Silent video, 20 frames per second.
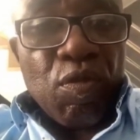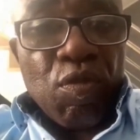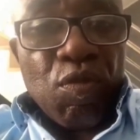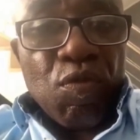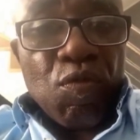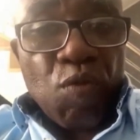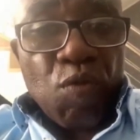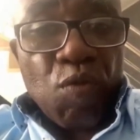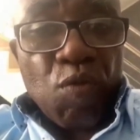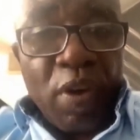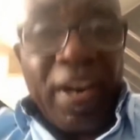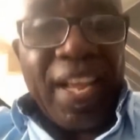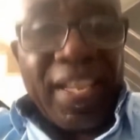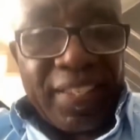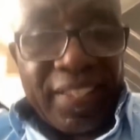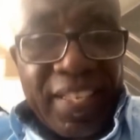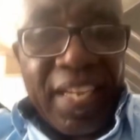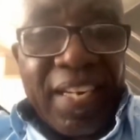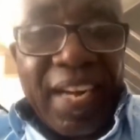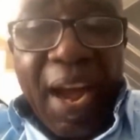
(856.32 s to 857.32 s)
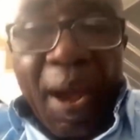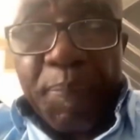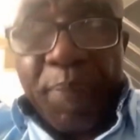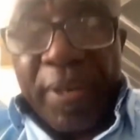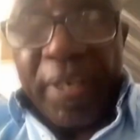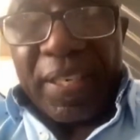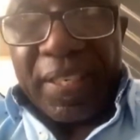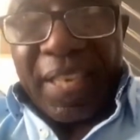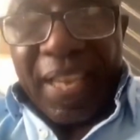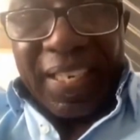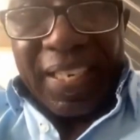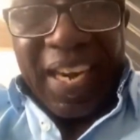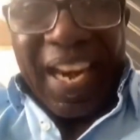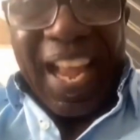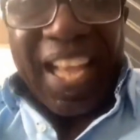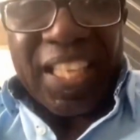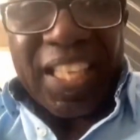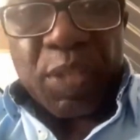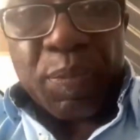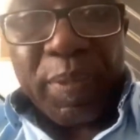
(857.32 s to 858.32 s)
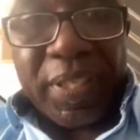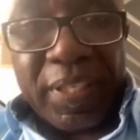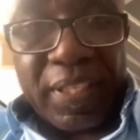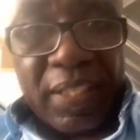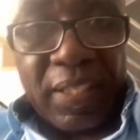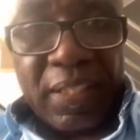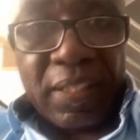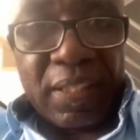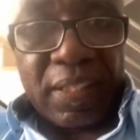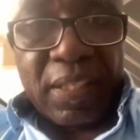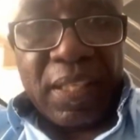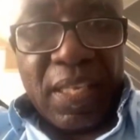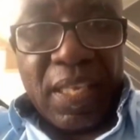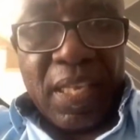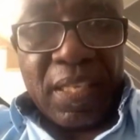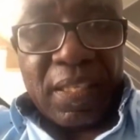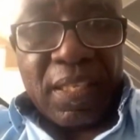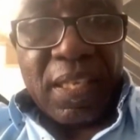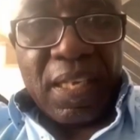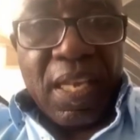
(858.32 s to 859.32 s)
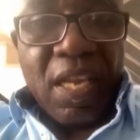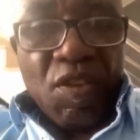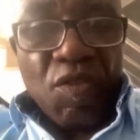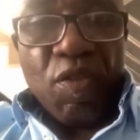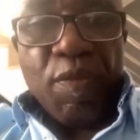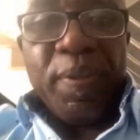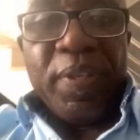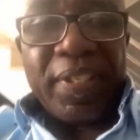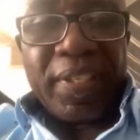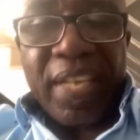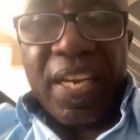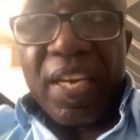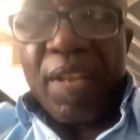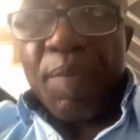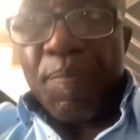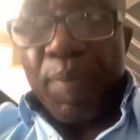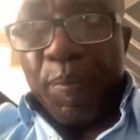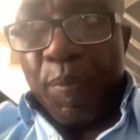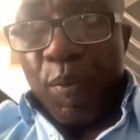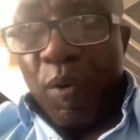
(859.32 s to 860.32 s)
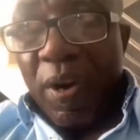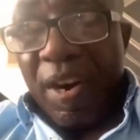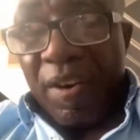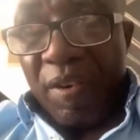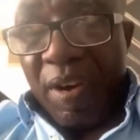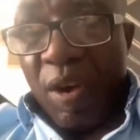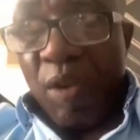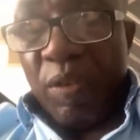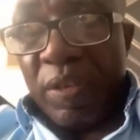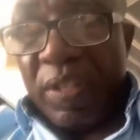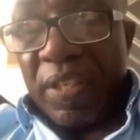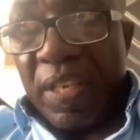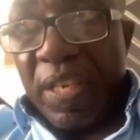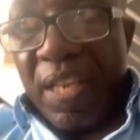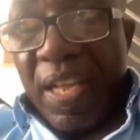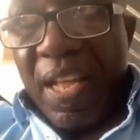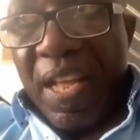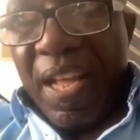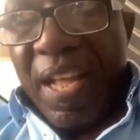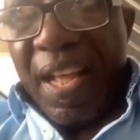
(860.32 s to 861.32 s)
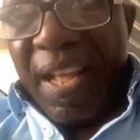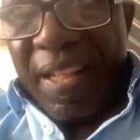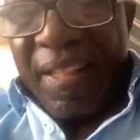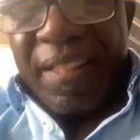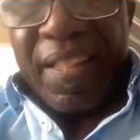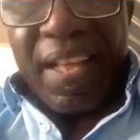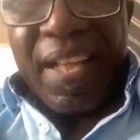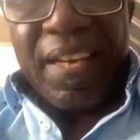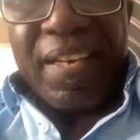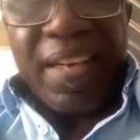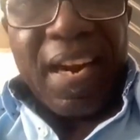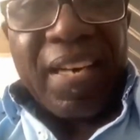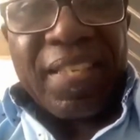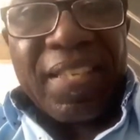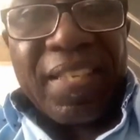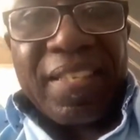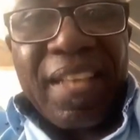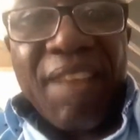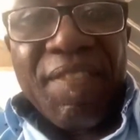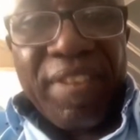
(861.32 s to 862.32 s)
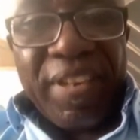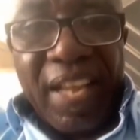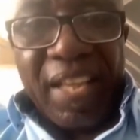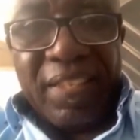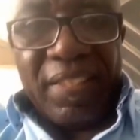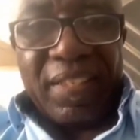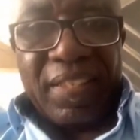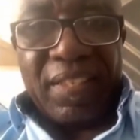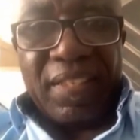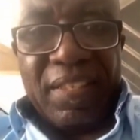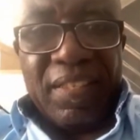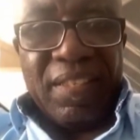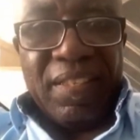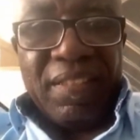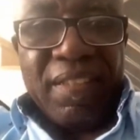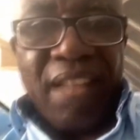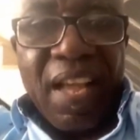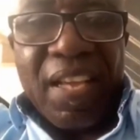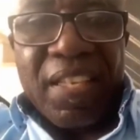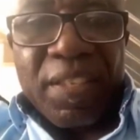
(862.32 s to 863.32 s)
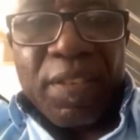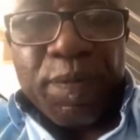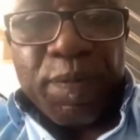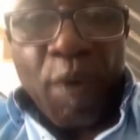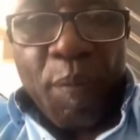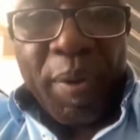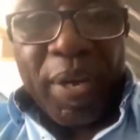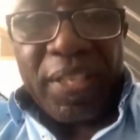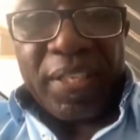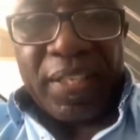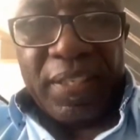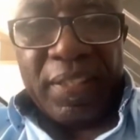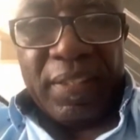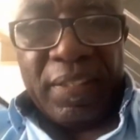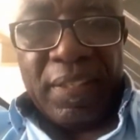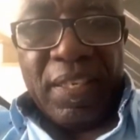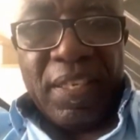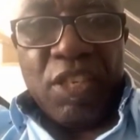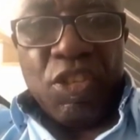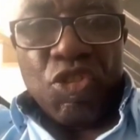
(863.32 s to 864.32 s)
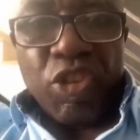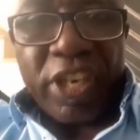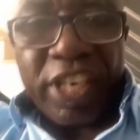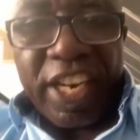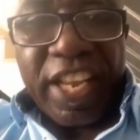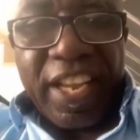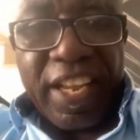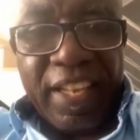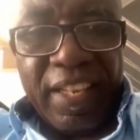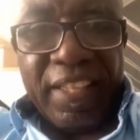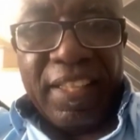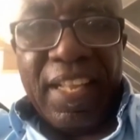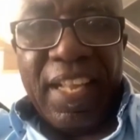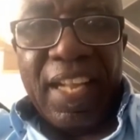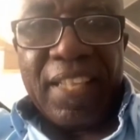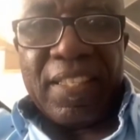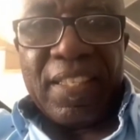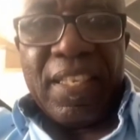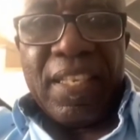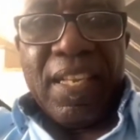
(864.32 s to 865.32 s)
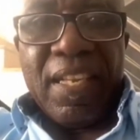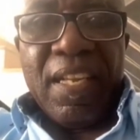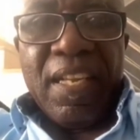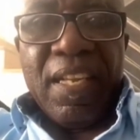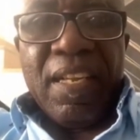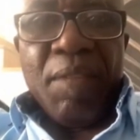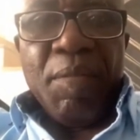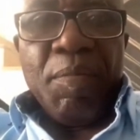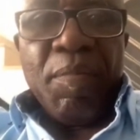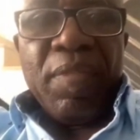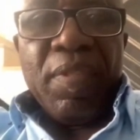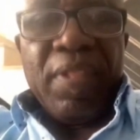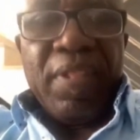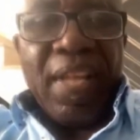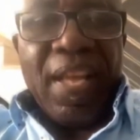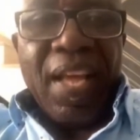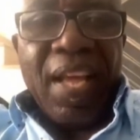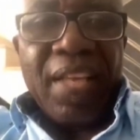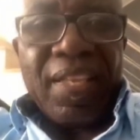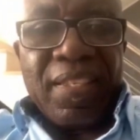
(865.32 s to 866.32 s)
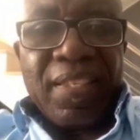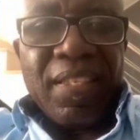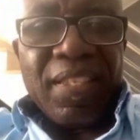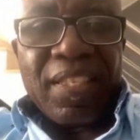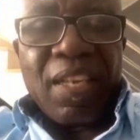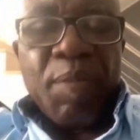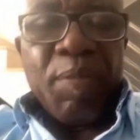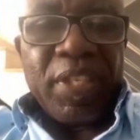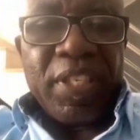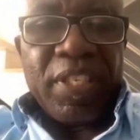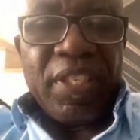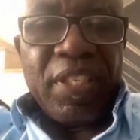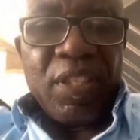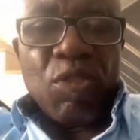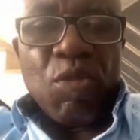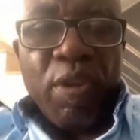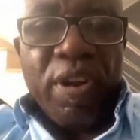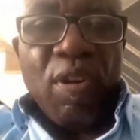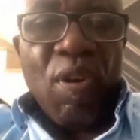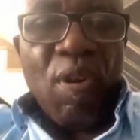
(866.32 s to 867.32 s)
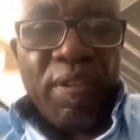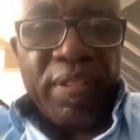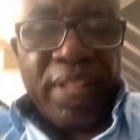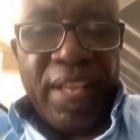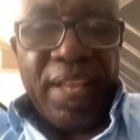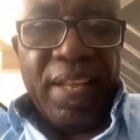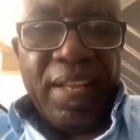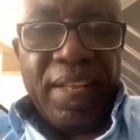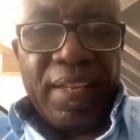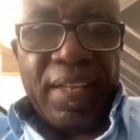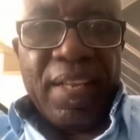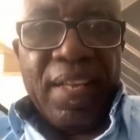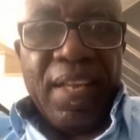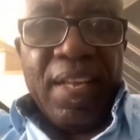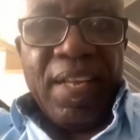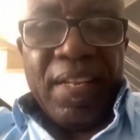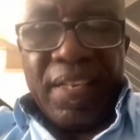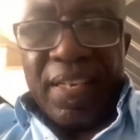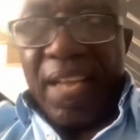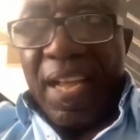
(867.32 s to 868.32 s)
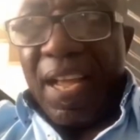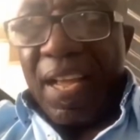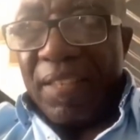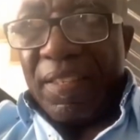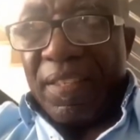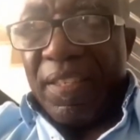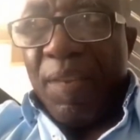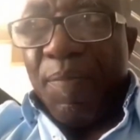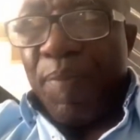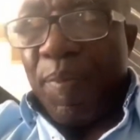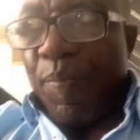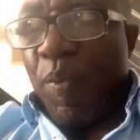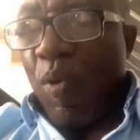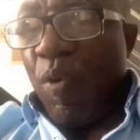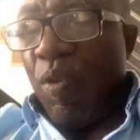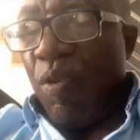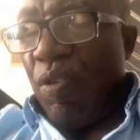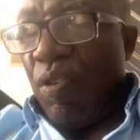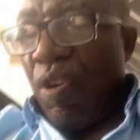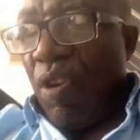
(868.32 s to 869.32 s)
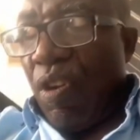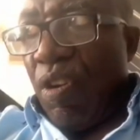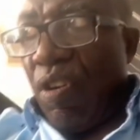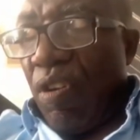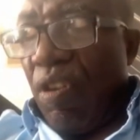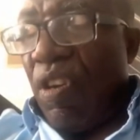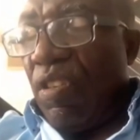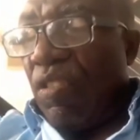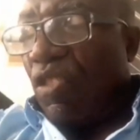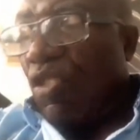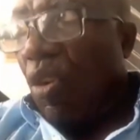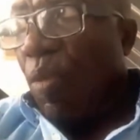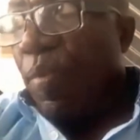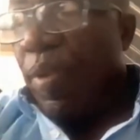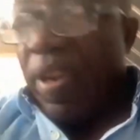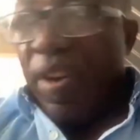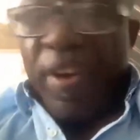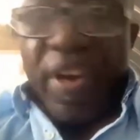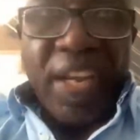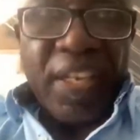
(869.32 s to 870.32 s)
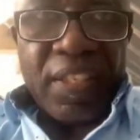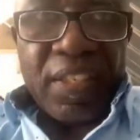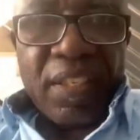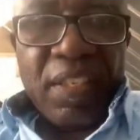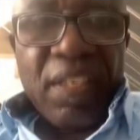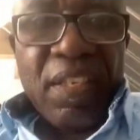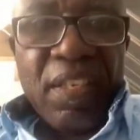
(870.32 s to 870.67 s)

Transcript: what I said happened at the last meeting, we've been sending people around, and then there is evidence, there is information trickling in that there are still skirmishes going on there. There are still people in some areas,